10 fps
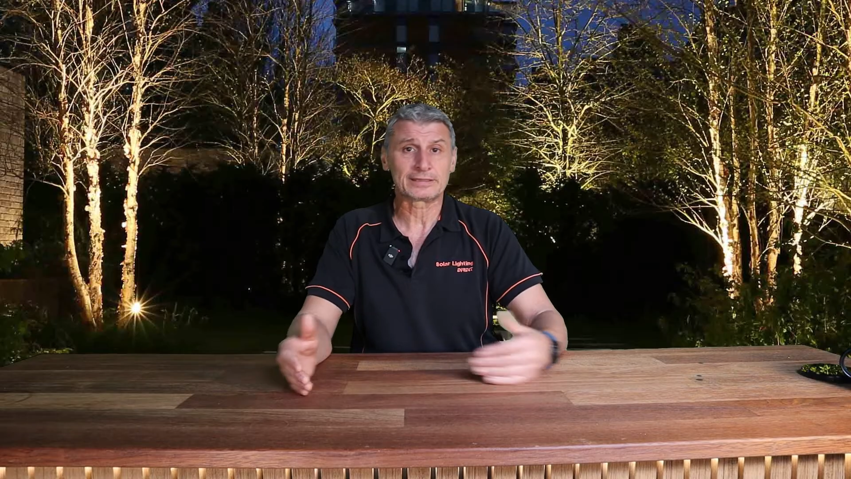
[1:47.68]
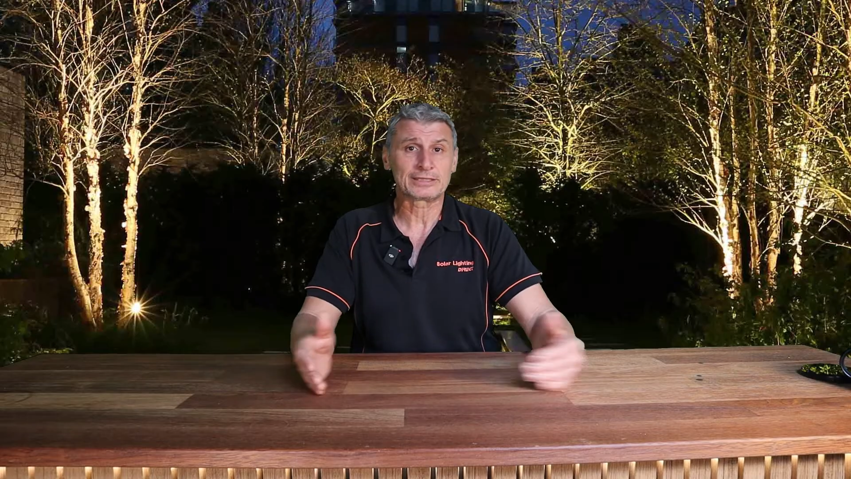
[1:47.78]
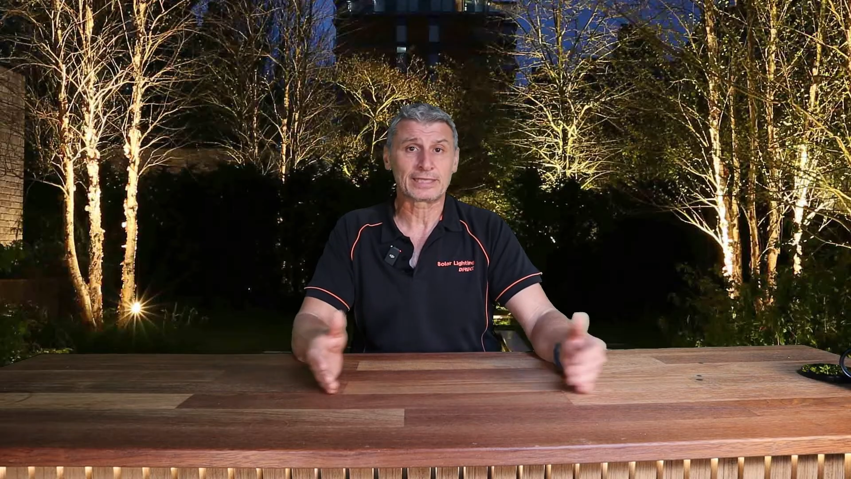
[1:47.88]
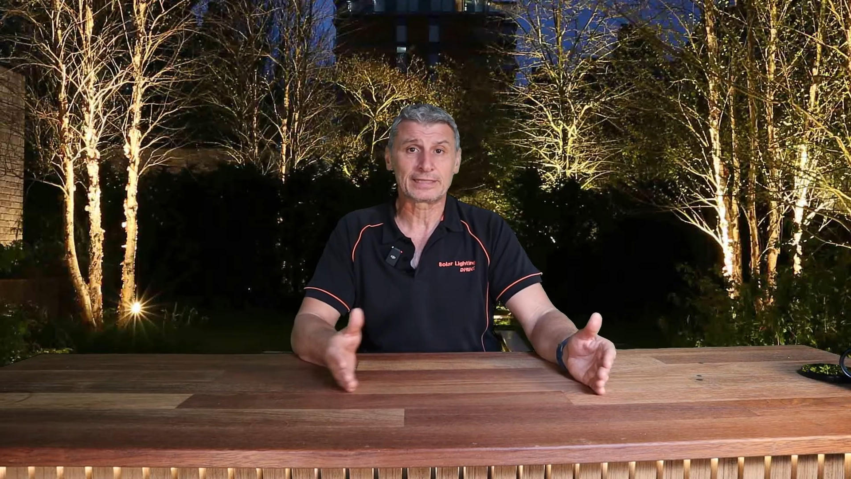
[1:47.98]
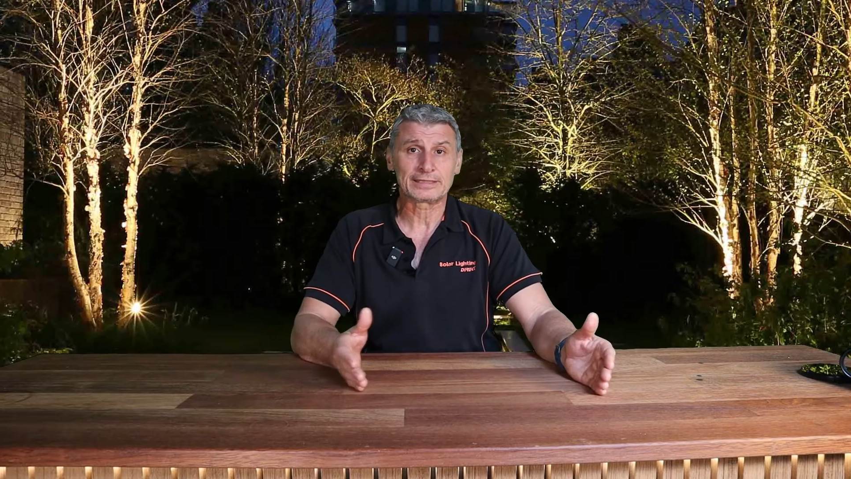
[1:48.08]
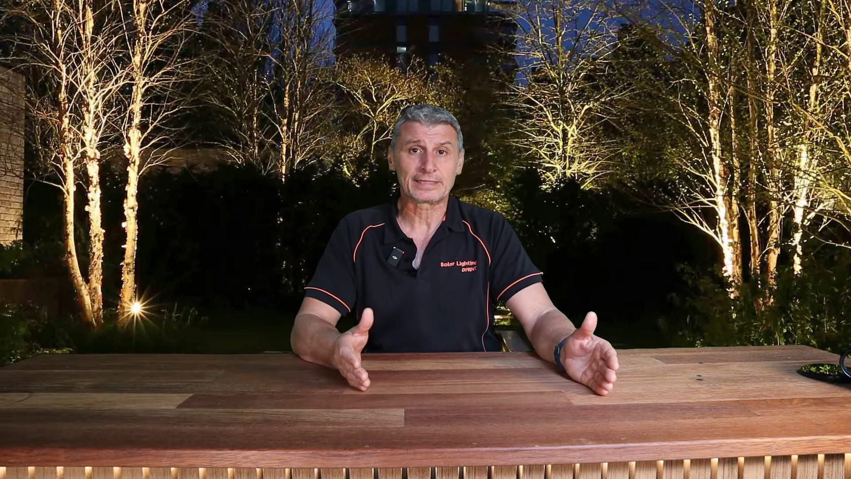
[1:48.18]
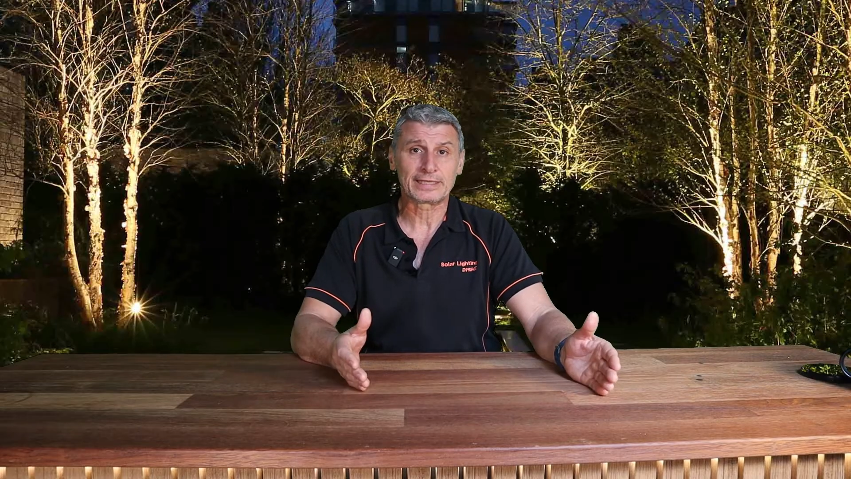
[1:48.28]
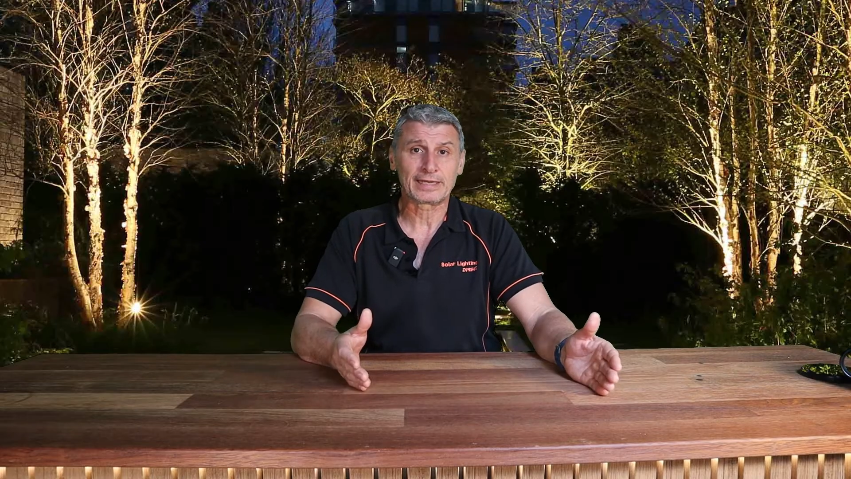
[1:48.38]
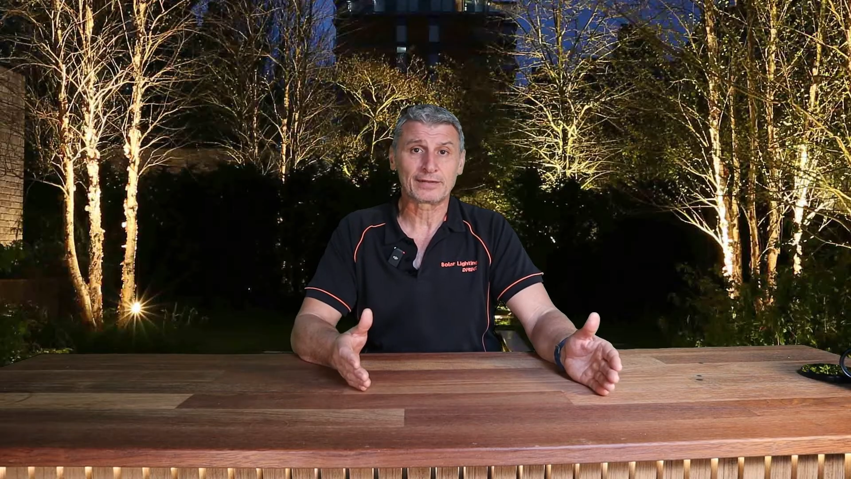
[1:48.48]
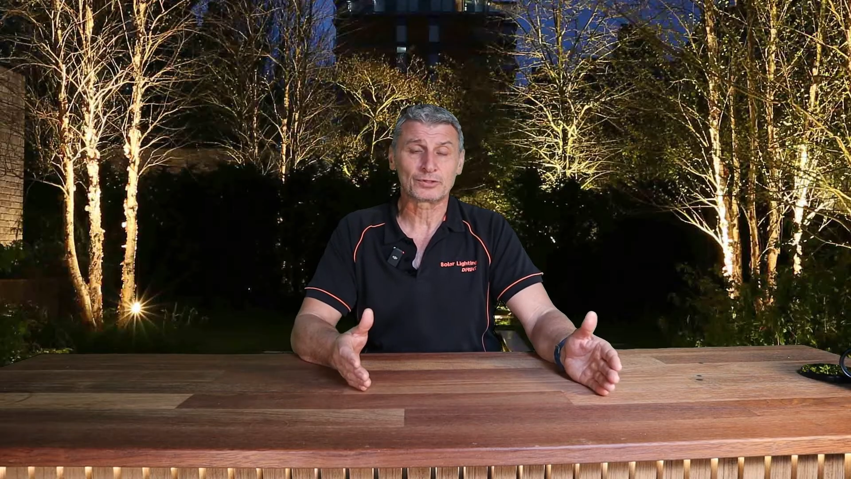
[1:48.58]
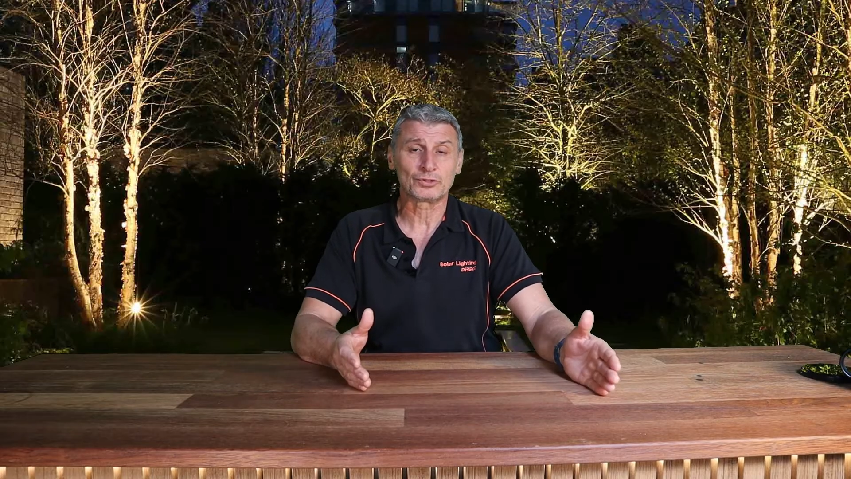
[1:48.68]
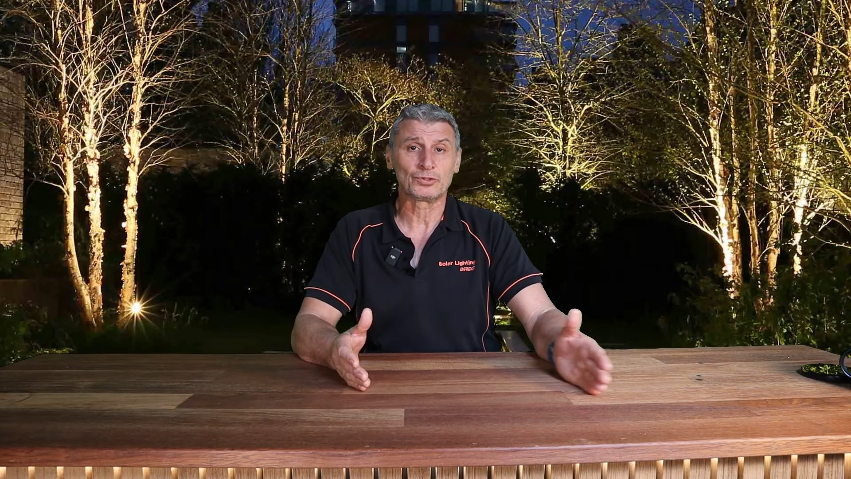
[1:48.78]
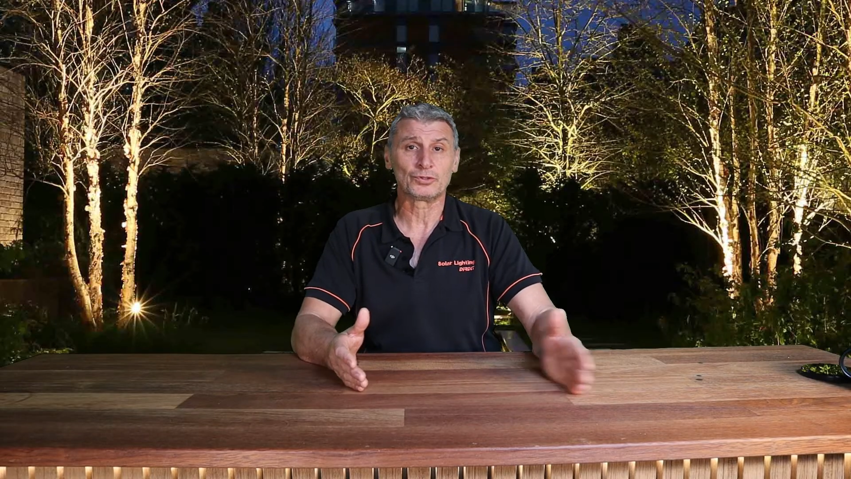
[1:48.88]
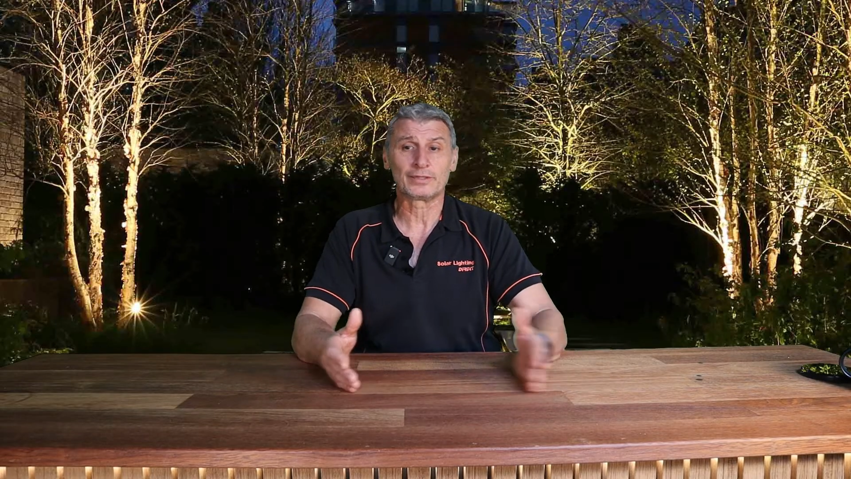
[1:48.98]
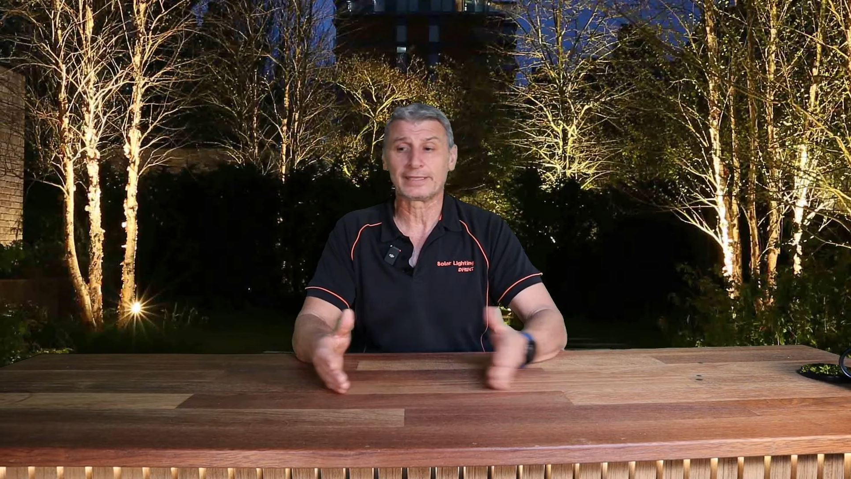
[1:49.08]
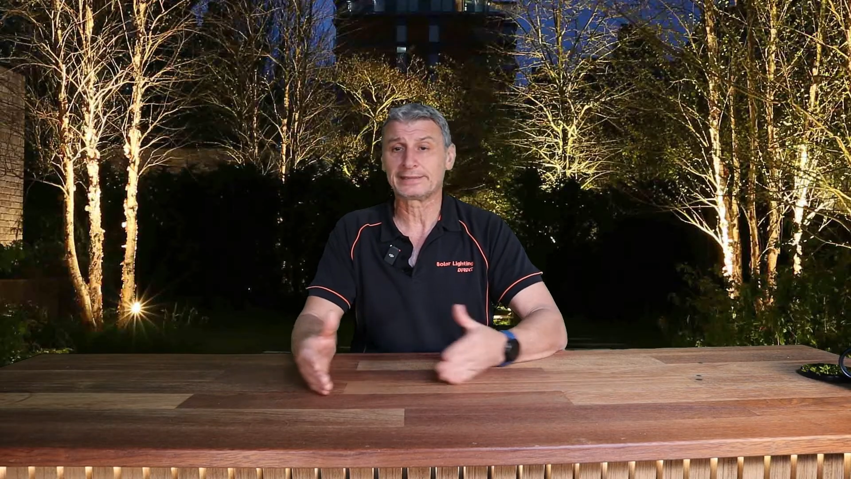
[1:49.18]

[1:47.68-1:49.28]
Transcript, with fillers: Is it charging in the afternoon?